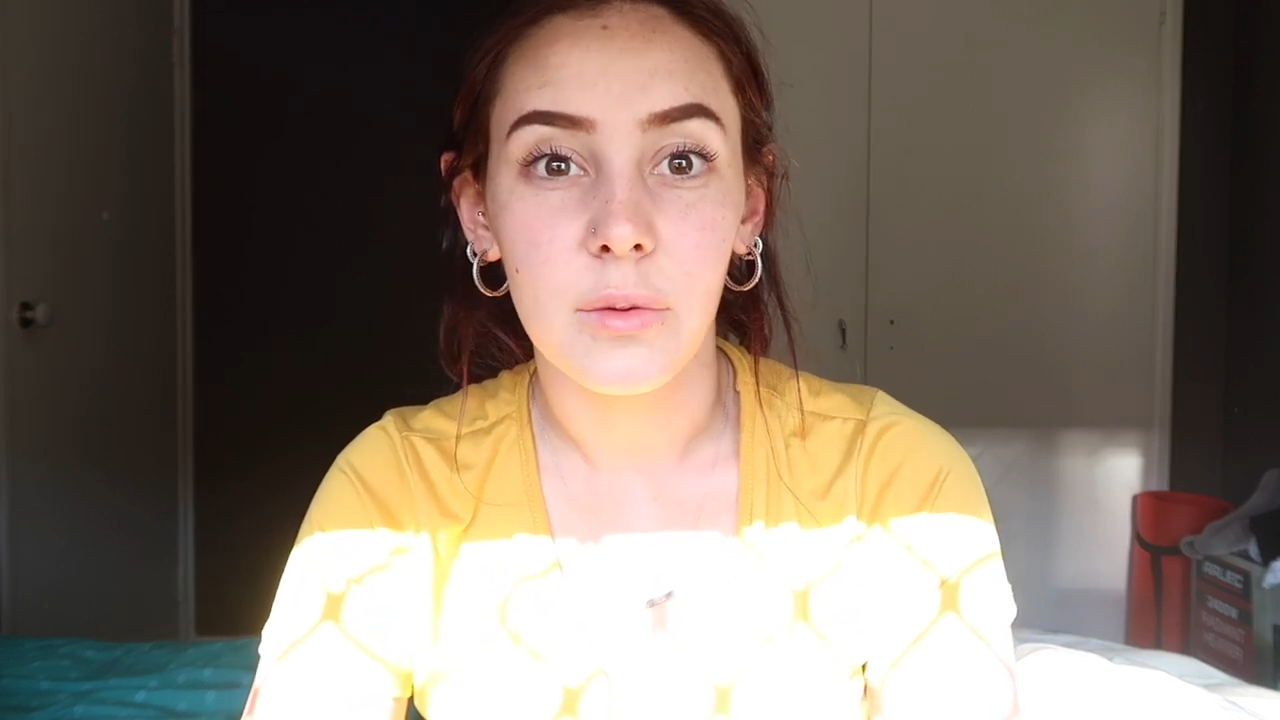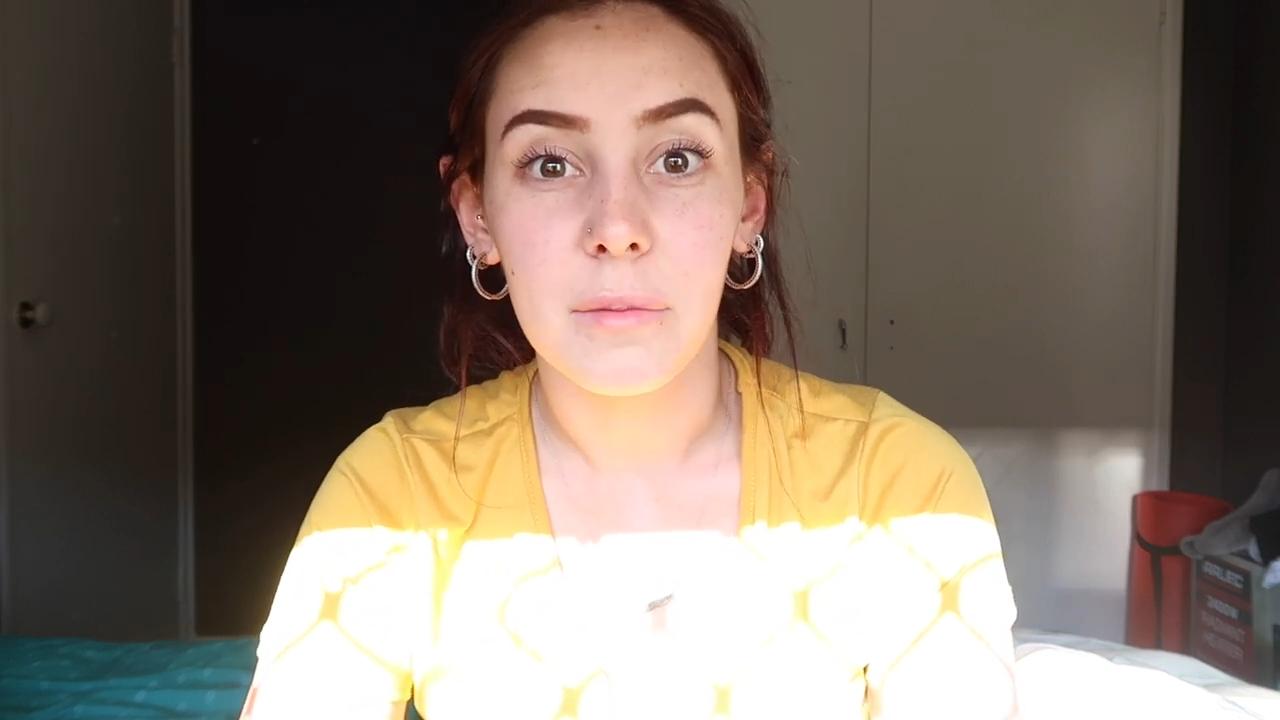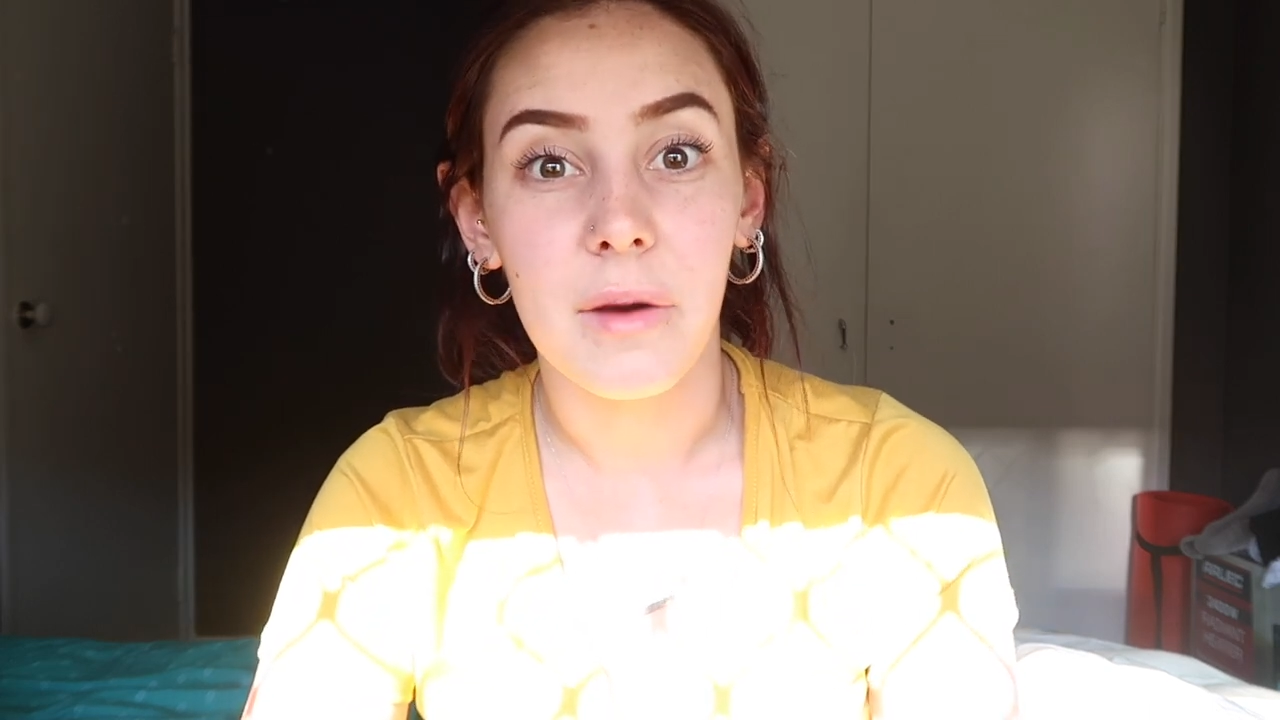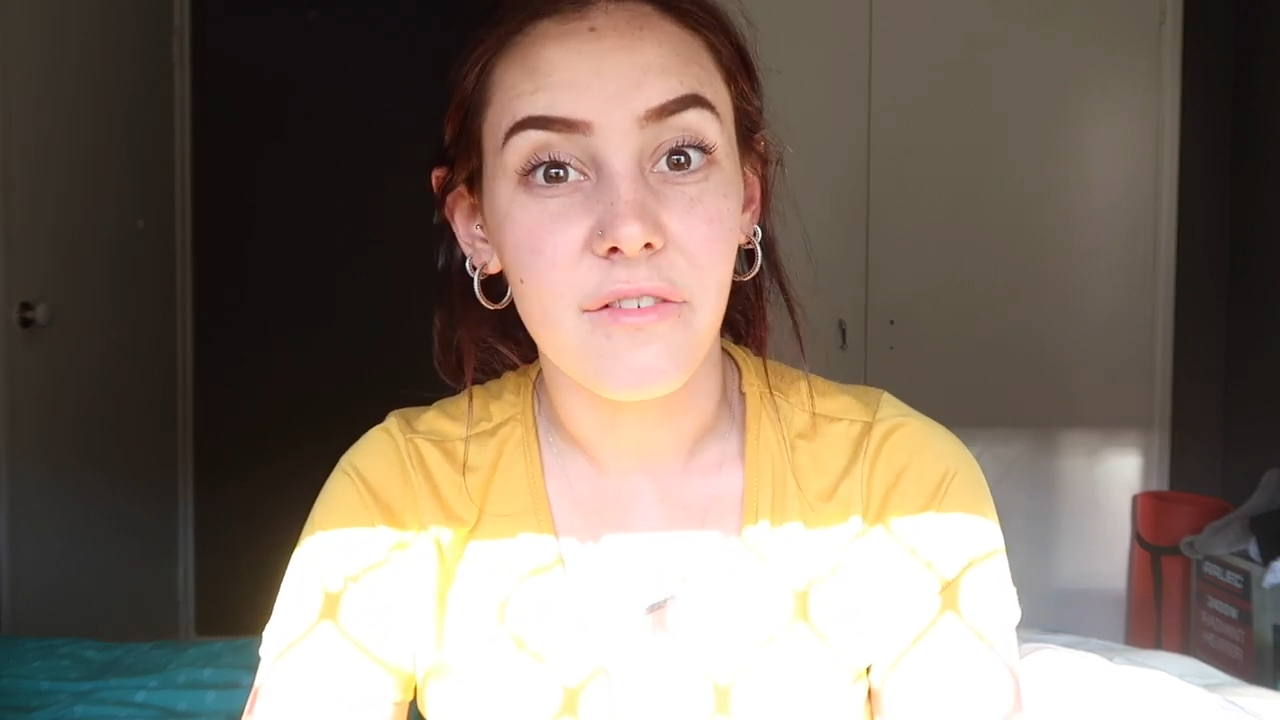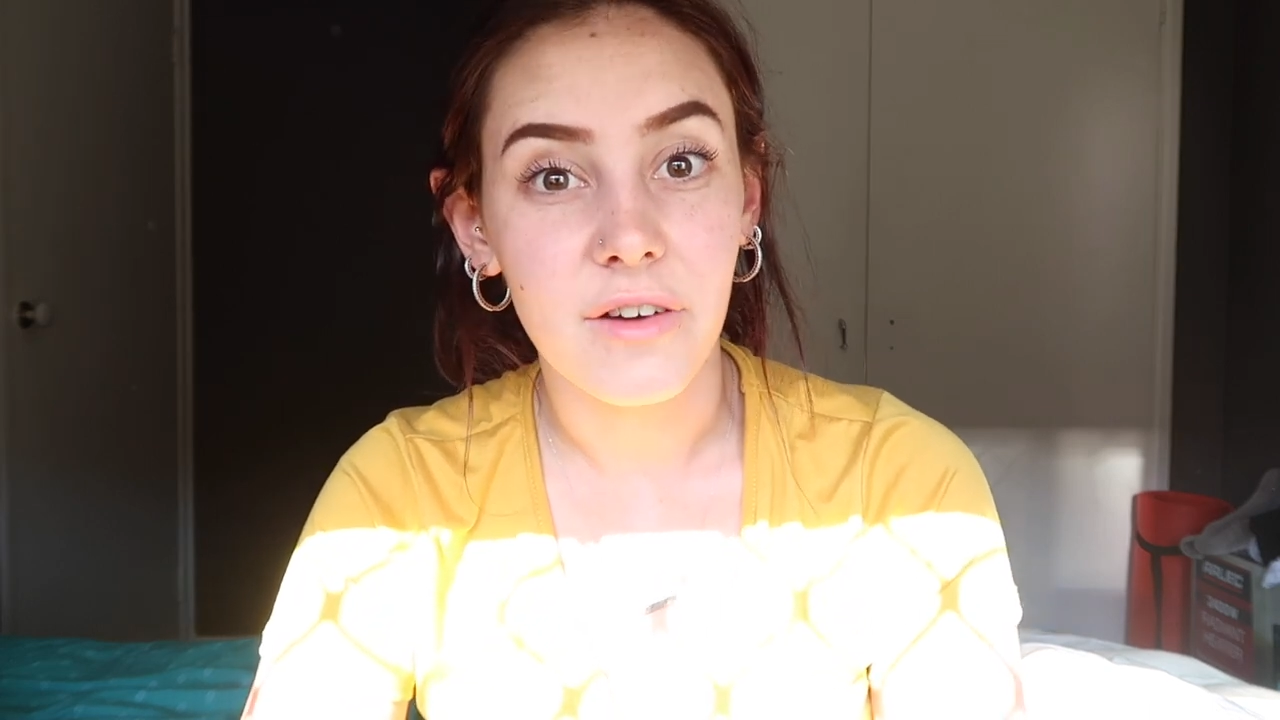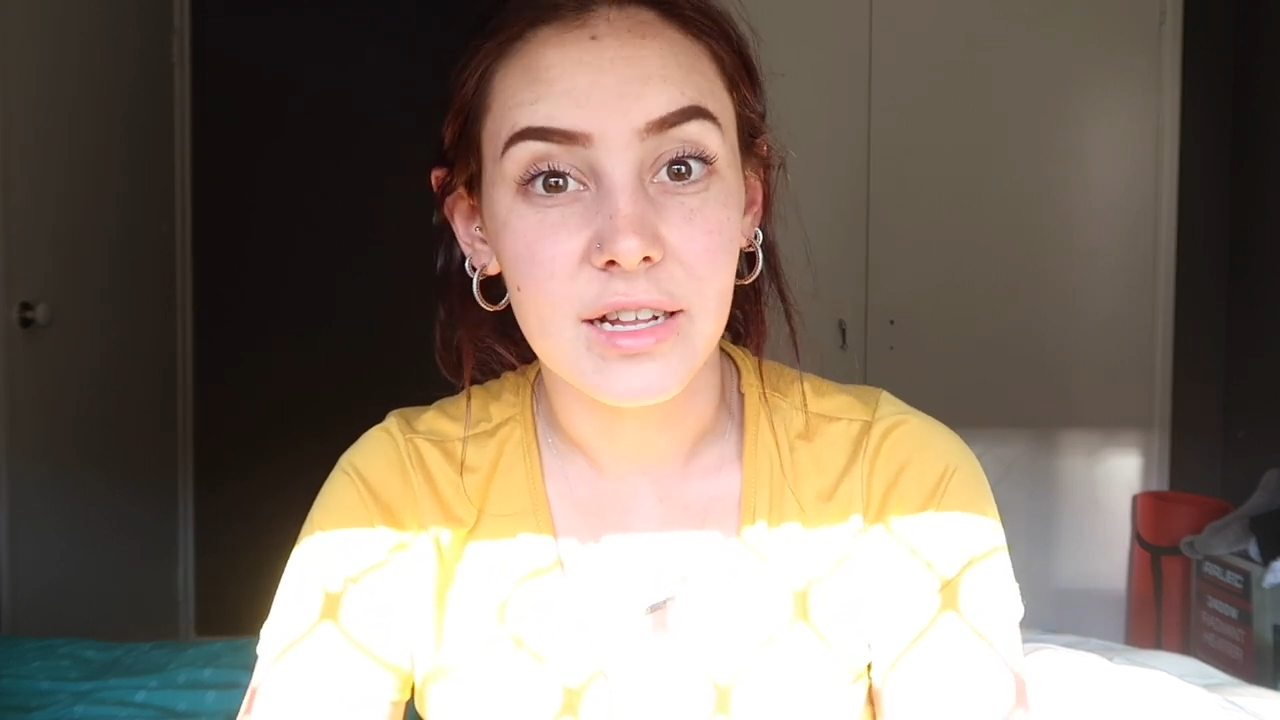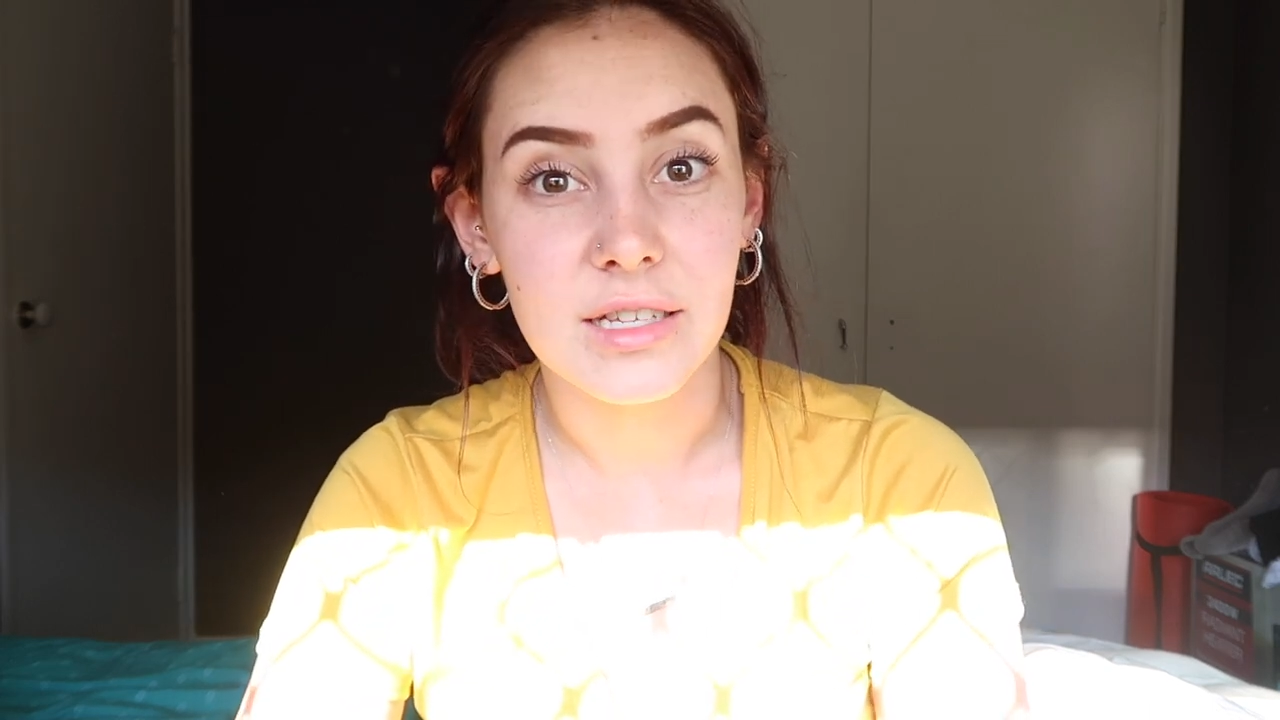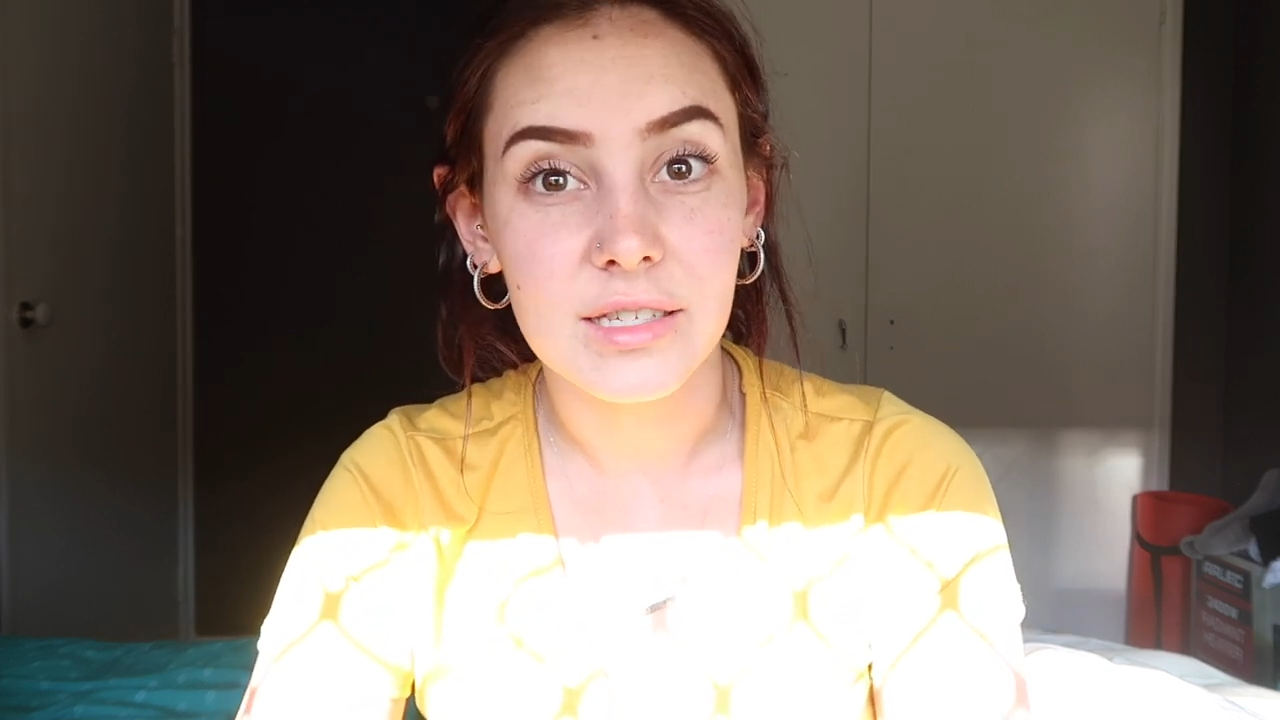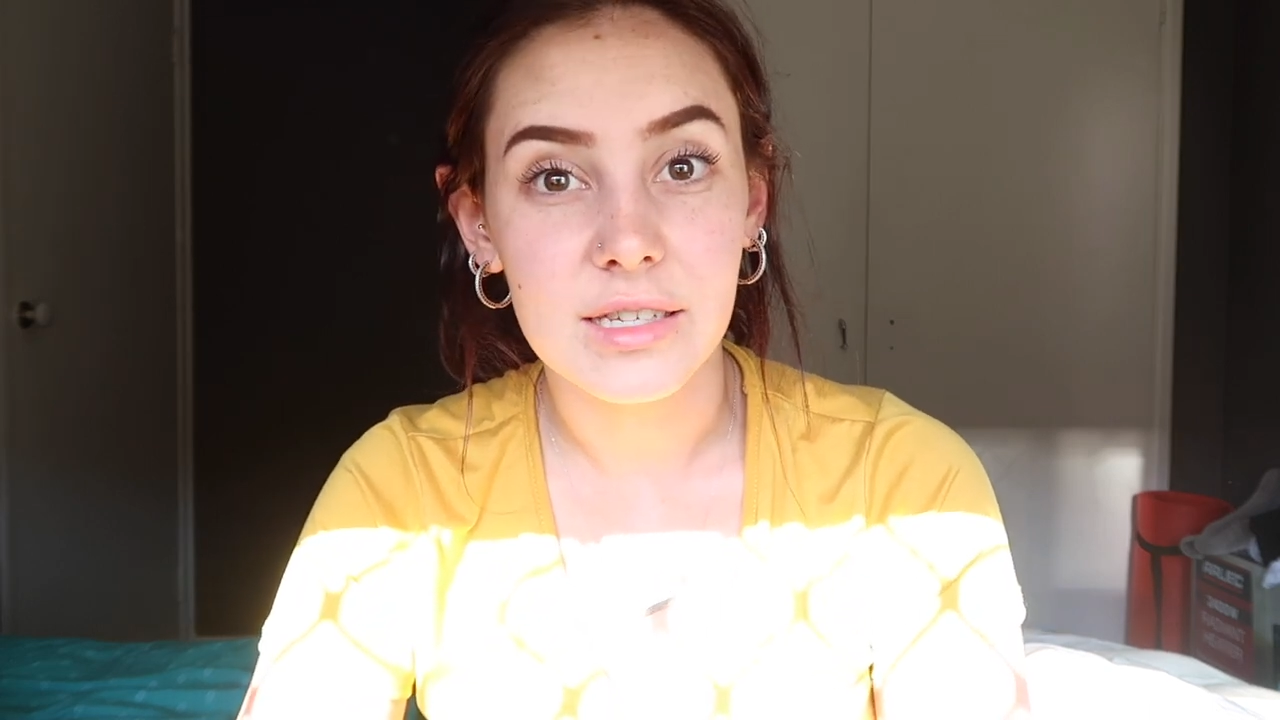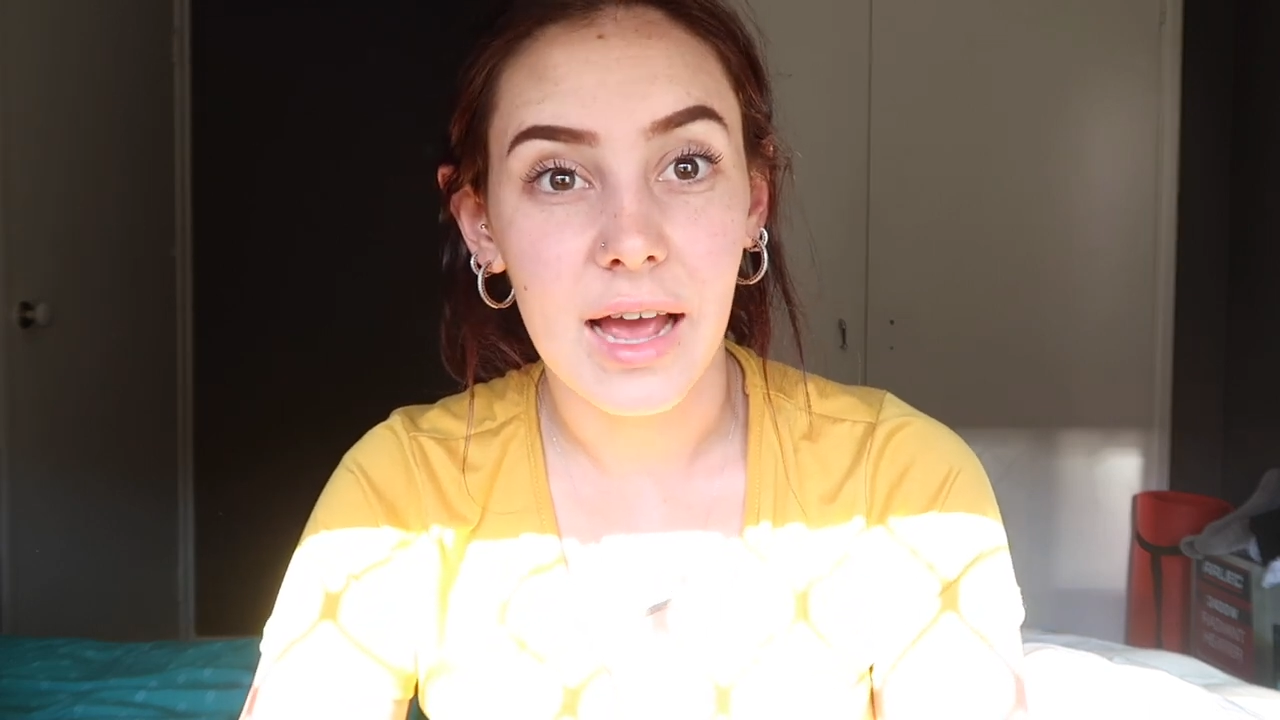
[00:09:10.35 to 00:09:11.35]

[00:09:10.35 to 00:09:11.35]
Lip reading: one of my friends